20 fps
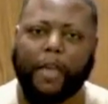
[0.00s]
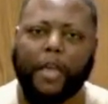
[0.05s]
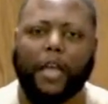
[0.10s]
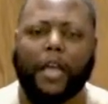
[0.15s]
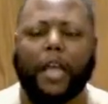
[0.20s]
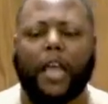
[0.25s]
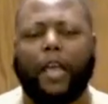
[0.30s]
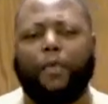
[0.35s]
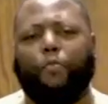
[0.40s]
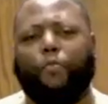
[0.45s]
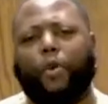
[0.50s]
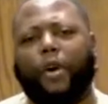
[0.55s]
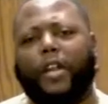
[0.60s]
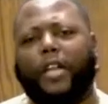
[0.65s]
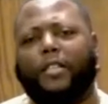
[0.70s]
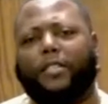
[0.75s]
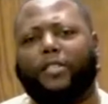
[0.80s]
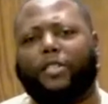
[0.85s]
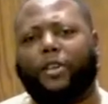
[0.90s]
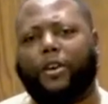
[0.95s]
And what it
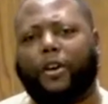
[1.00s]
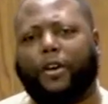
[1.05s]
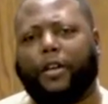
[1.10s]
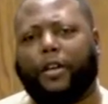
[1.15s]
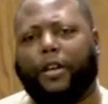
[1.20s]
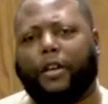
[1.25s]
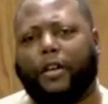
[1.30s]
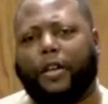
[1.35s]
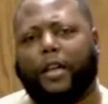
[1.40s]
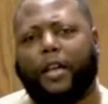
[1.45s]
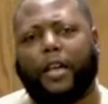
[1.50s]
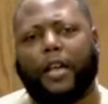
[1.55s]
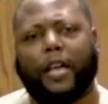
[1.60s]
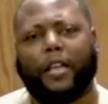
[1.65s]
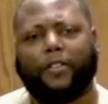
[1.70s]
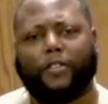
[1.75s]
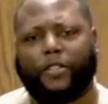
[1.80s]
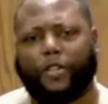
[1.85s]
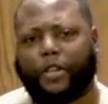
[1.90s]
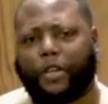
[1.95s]
took, it
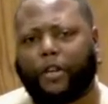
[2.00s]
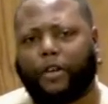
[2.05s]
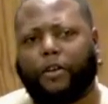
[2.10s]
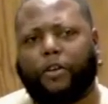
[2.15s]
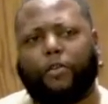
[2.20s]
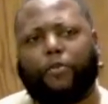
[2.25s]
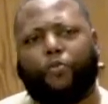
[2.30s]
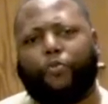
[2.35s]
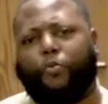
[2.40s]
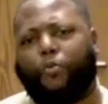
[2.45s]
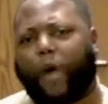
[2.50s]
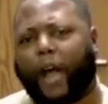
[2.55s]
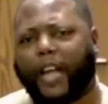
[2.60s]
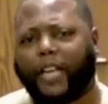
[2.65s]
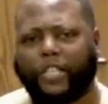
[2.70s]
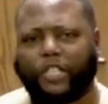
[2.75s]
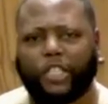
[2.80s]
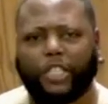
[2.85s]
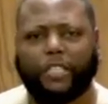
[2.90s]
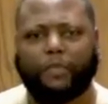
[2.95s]
took
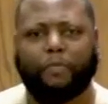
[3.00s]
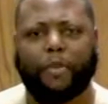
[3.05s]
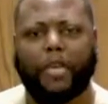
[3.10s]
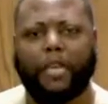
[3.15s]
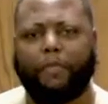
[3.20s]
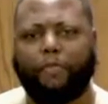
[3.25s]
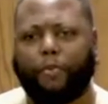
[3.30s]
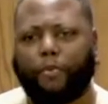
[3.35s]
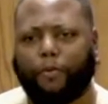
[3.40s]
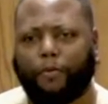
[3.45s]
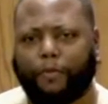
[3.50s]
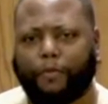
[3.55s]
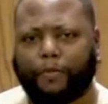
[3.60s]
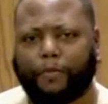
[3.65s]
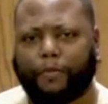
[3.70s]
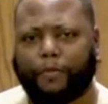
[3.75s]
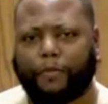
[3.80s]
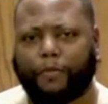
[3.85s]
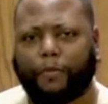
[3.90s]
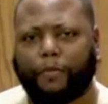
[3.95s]
righteous people
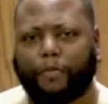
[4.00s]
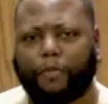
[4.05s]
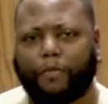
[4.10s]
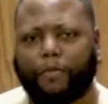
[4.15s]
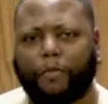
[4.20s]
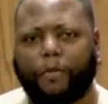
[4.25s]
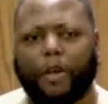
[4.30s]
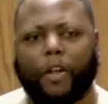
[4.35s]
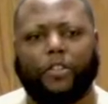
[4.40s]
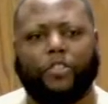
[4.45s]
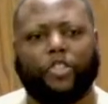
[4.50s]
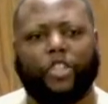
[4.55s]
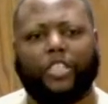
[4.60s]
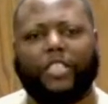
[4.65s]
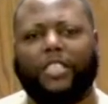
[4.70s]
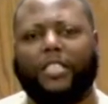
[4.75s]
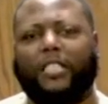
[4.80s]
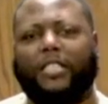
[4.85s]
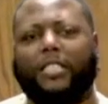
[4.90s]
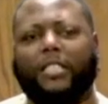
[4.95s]
just to
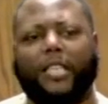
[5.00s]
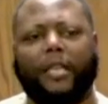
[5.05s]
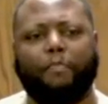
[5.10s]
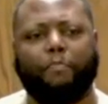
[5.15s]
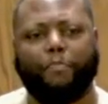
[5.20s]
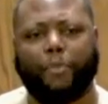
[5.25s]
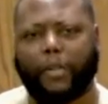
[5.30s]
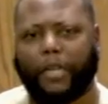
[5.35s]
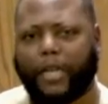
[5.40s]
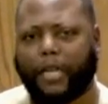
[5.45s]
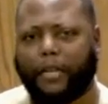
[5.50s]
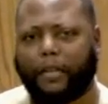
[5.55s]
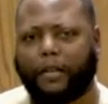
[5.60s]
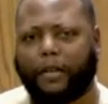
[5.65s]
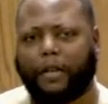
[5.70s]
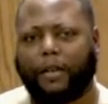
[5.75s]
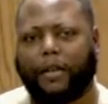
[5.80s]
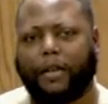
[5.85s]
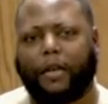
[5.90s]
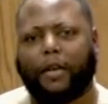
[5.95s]
simply
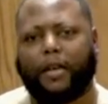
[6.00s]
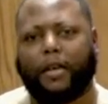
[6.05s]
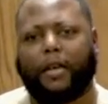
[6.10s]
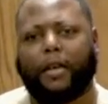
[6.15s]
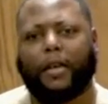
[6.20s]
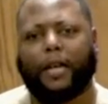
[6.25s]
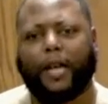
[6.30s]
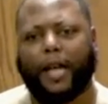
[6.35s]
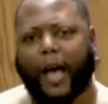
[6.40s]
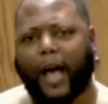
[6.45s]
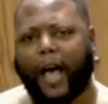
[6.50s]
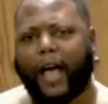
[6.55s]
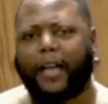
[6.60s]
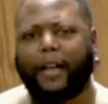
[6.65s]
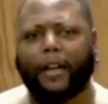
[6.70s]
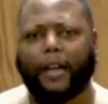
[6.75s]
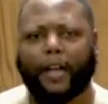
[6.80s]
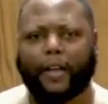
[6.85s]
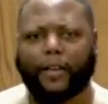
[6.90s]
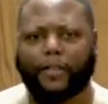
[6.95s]
guide
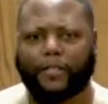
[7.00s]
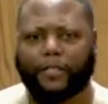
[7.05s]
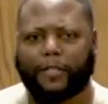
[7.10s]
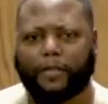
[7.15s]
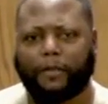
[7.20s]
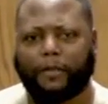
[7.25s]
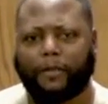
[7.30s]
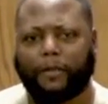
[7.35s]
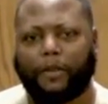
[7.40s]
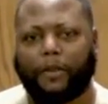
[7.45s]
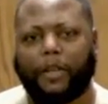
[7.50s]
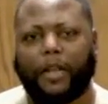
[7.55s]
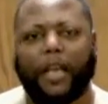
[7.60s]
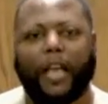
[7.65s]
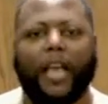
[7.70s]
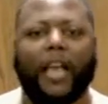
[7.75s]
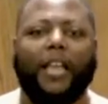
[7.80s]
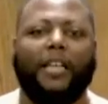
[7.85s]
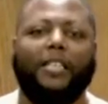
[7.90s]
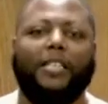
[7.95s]
us
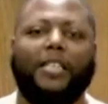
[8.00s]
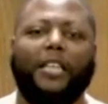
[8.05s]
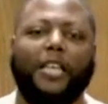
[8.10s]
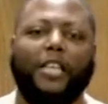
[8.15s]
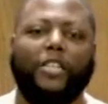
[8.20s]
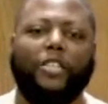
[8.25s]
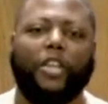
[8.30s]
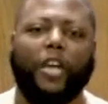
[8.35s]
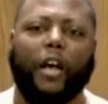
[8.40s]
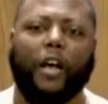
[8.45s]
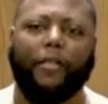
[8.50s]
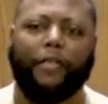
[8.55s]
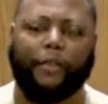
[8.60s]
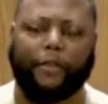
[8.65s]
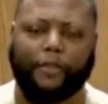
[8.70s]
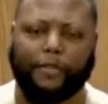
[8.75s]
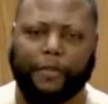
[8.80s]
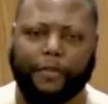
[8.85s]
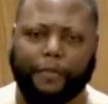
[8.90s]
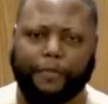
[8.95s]
and teach others
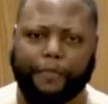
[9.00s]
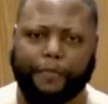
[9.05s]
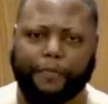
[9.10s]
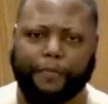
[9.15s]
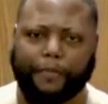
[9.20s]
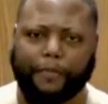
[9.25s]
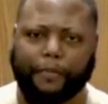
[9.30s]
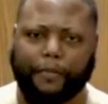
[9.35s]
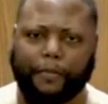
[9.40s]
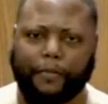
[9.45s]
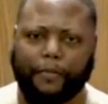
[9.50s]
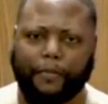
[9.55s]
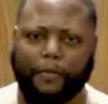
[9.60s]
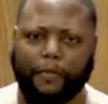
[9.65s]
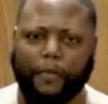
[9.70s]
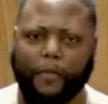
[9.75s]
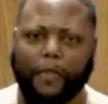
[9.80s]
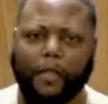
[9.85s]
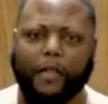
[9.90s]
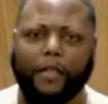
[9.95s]

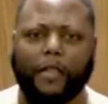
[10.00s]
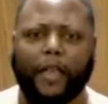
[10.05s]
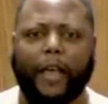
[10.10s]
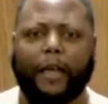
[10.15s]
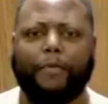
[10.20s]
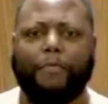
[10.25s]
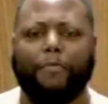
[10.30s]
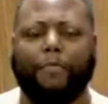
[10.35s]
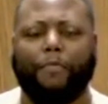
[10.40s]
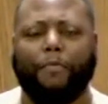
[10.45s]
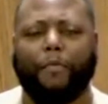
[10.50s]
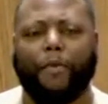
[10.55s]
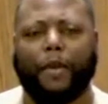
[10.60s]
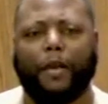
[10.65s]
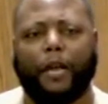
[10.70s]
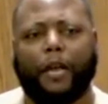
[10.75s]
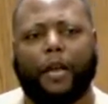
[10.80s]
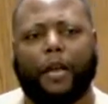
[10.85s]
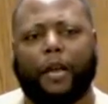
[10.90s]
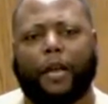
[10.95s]
that
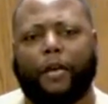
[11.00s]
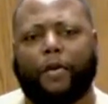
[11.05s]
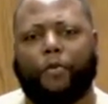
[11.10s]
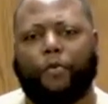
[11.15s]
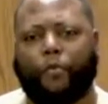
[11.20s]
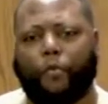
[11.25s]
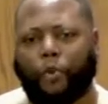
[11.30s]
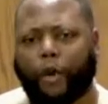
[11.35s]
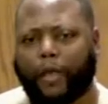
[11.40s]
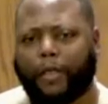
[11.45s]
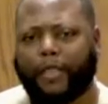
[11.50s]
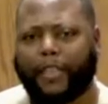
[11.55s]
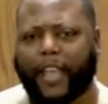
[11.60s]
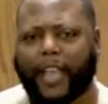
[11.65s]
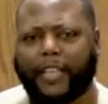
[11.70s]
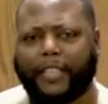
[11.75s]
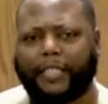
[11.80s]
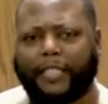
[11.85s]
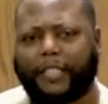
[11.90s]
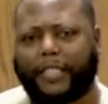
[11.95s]
what they
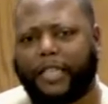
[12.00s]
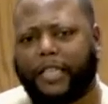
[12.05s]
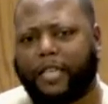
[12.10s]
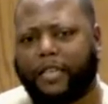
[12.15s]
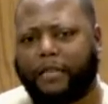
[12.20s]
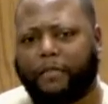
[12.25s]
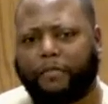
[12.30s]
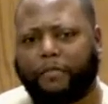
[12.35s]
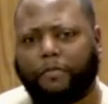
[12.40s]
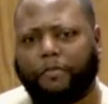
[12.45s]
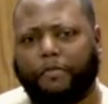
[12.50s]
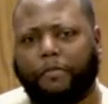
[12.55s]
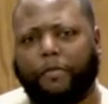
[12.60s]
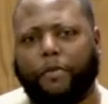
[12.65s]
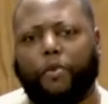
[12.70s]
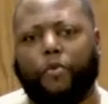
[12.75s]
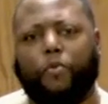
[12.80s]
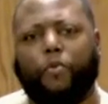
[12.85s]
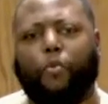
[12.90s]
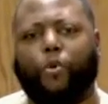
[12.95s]
see
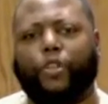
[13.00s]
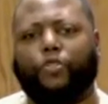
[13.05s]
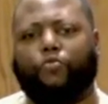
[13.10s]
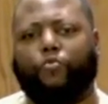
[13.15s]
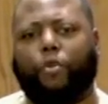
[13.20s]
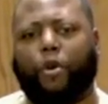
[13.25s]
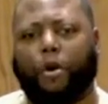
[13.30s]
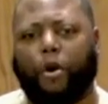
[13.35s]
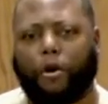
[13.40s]
was wrong.